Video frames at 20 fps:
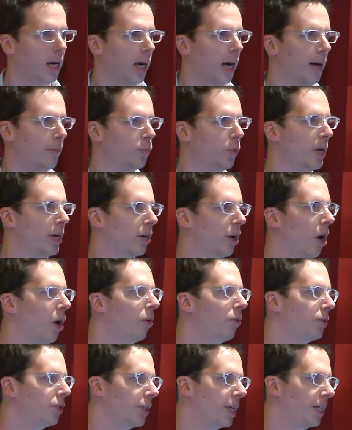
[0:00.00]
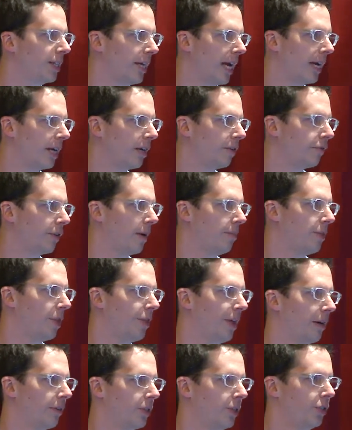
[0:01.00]
Um, we are hosting data from
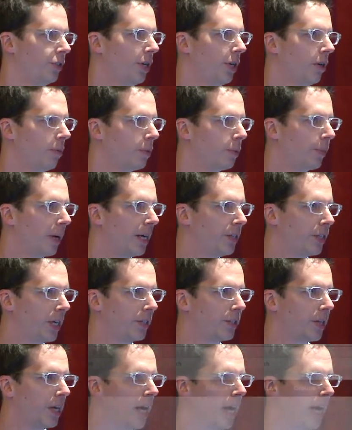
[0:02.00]
the Thousand Genomes Project